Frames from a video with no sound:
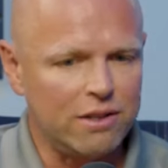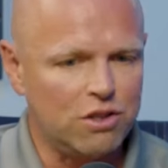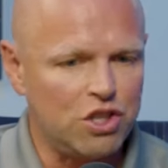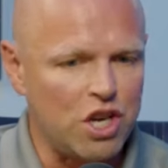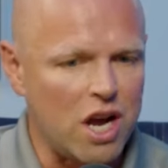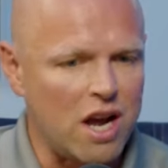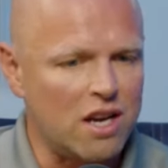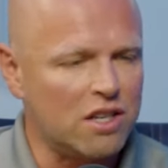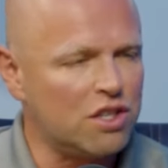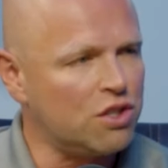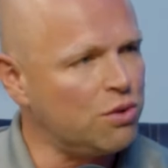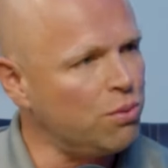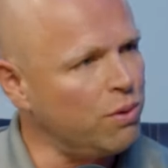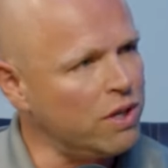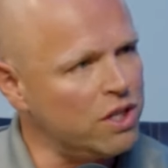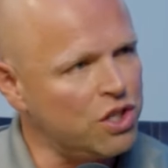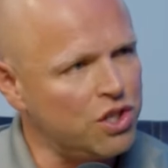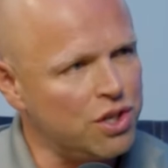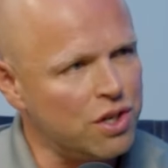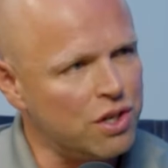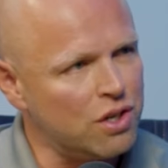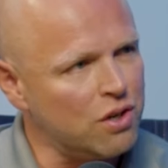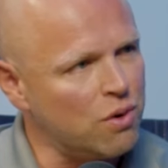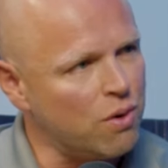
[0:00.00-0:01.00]
Josh
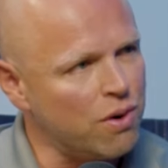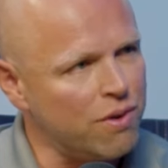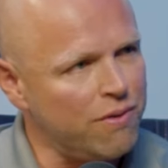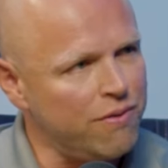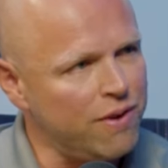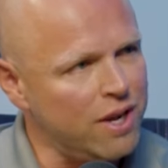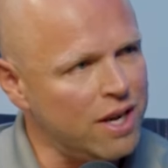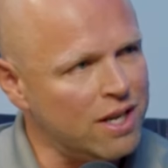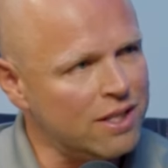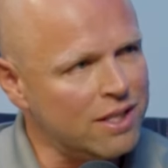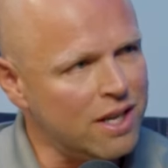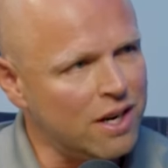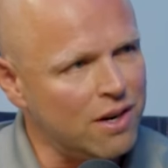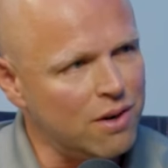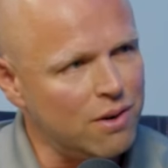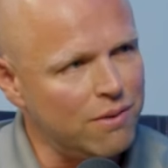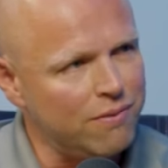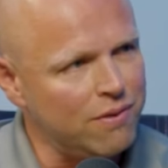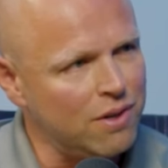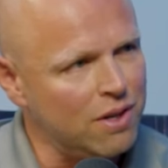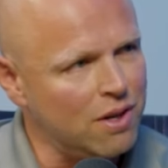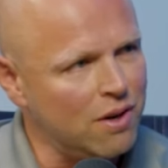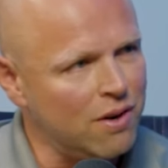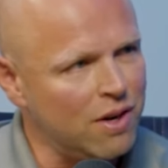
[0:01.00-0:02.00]
Swisher, North Face. I don't know
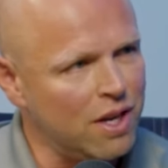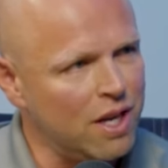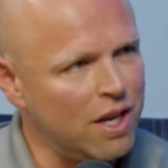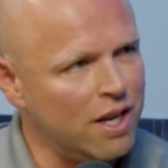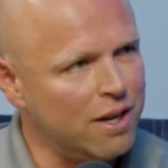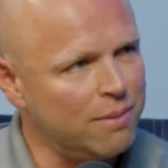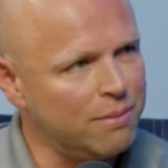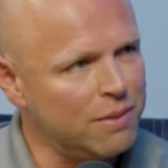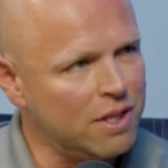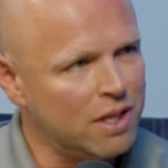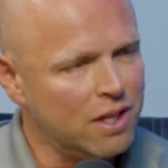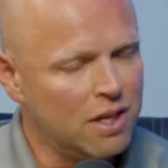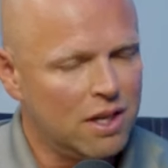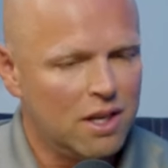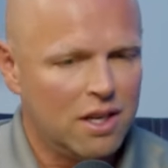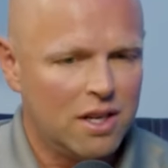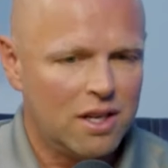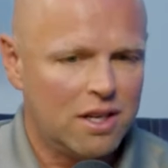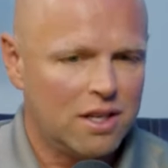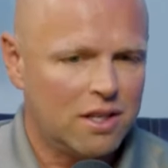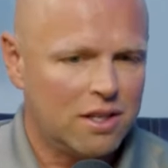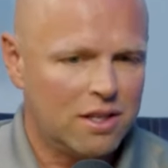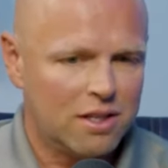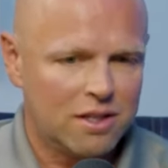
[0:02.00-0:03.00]
if you know him. Mm -hmm.
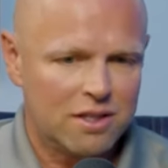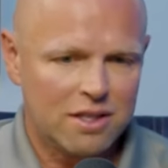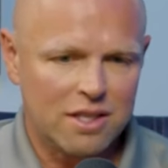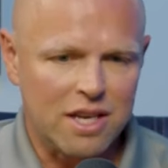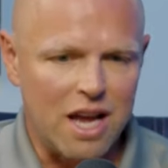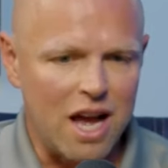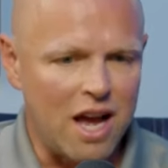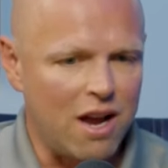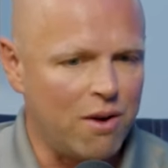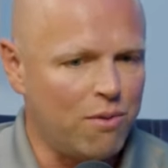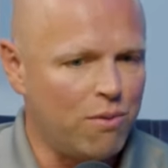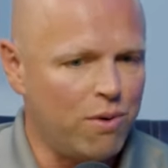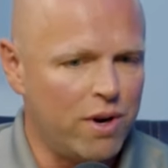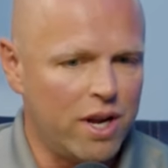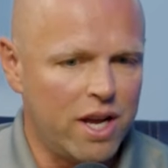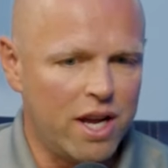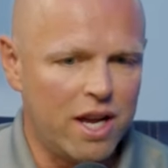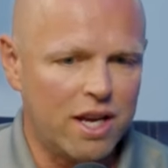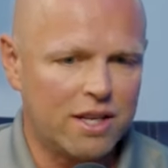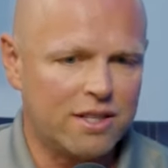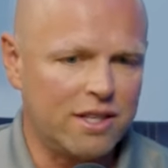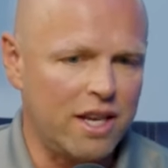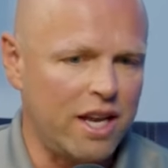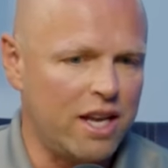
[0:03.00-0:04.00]
Scott
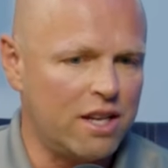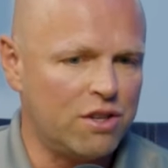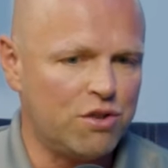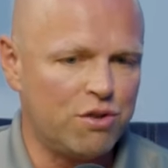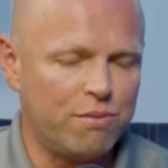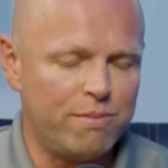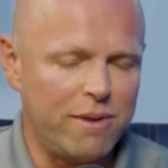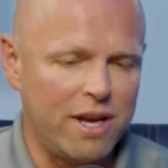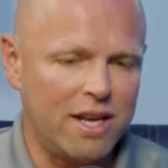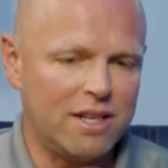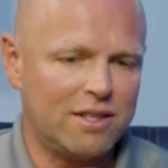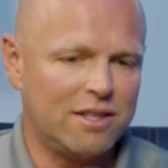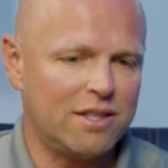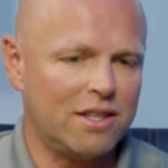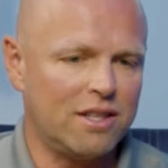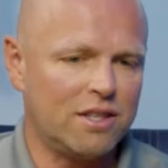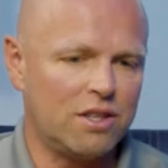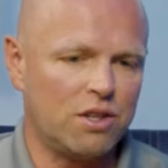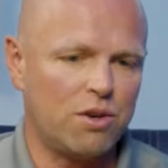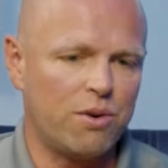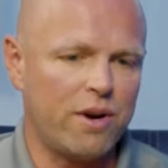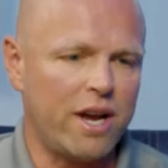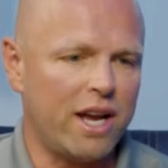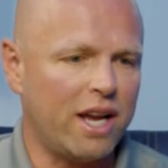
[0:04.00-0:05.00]
Ricks, Andrew
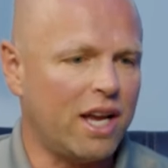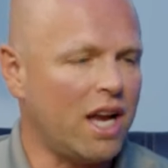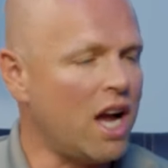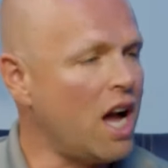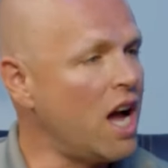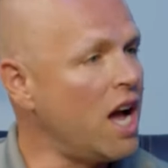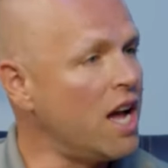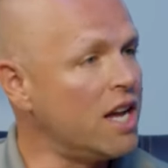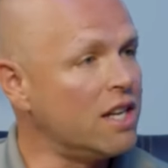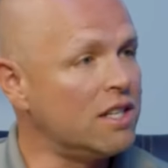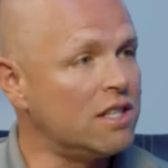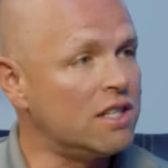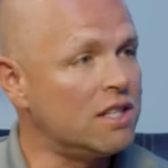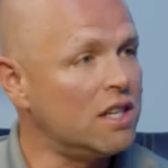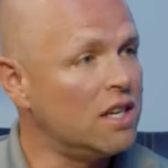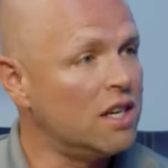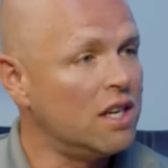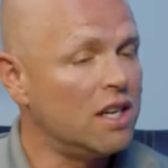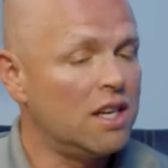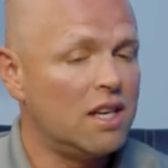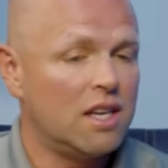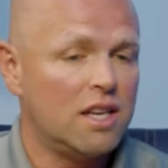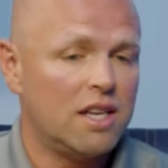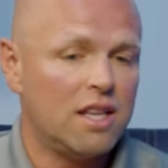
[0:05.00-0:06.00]
Benson, great guys
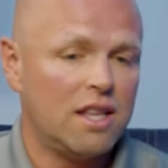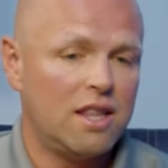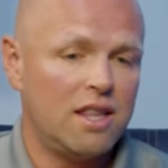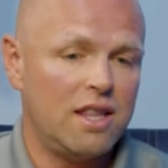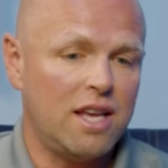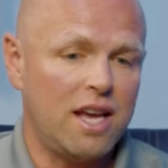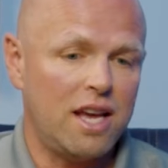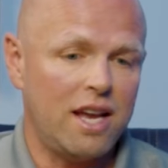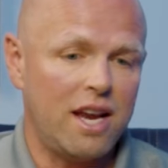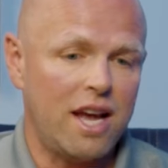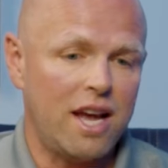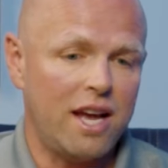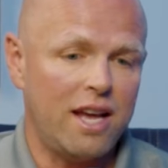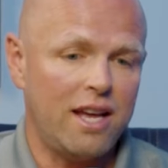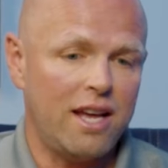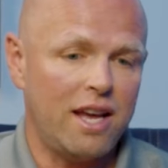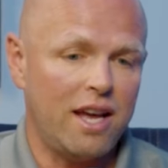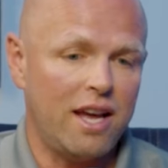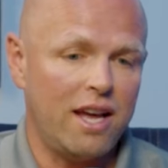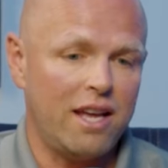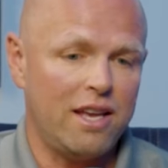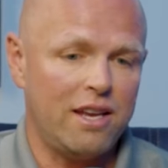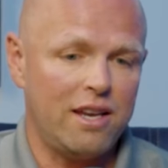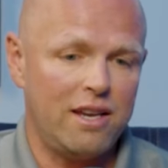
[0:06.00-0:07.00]
that I,
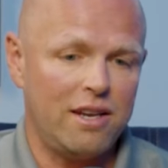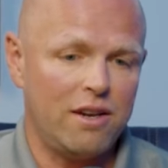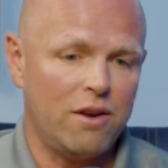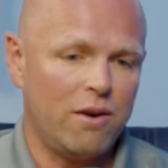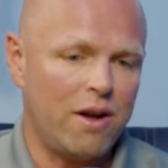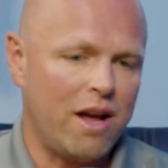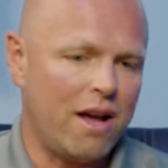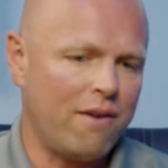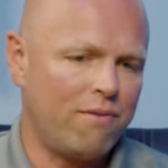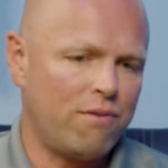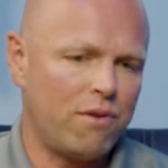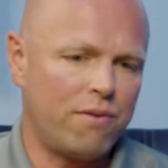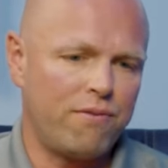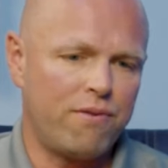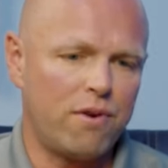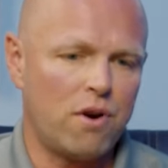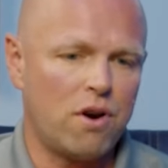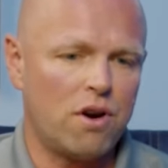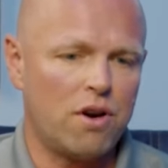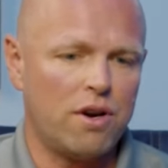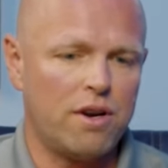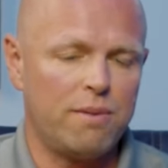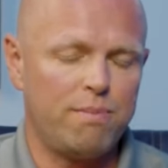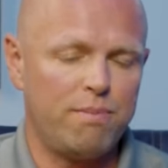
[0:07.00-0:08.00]
I you know I've
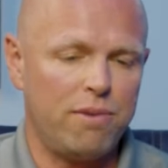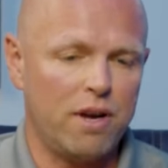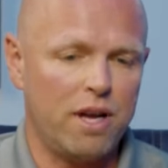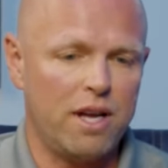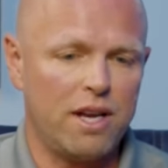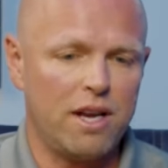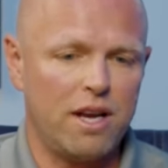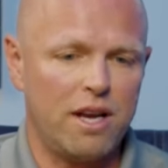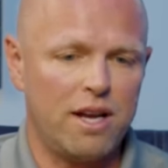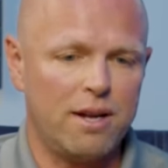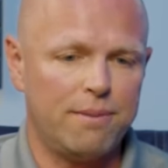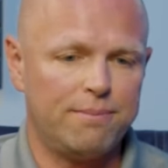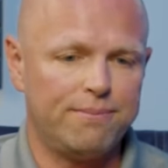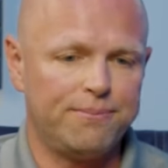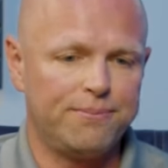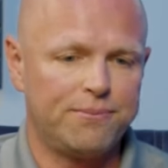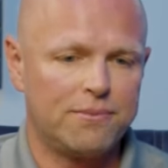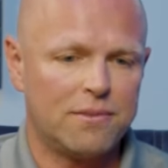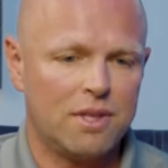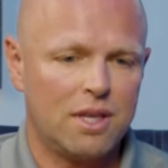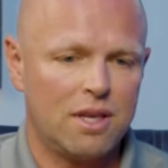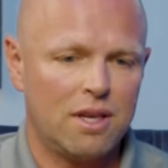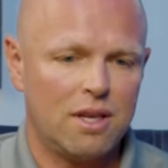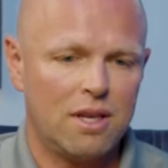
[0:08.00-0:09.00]
referred, but um,
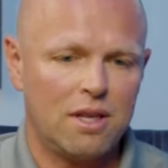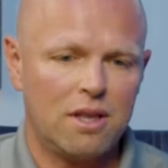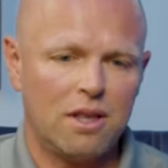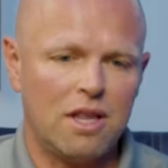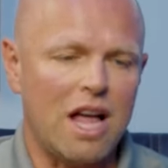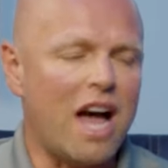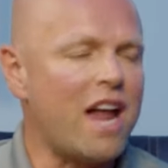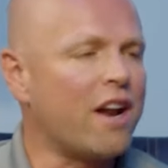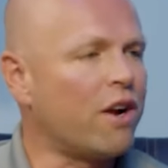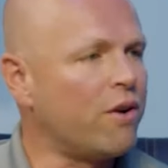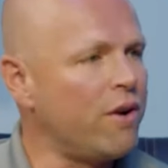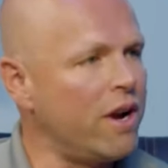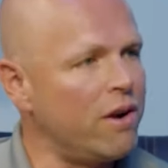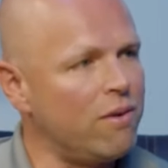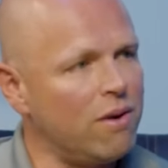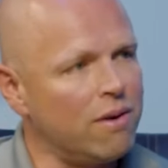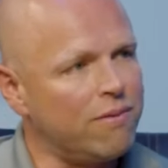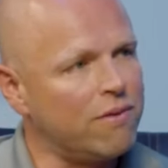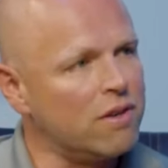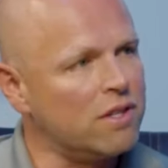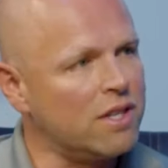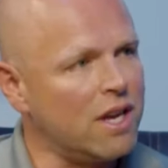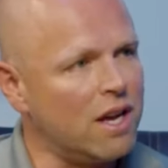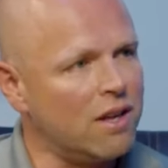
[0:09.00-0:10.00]
a lot of great
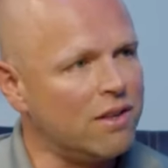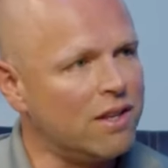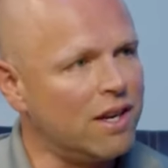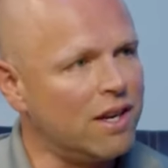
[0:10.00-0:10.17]
roofers out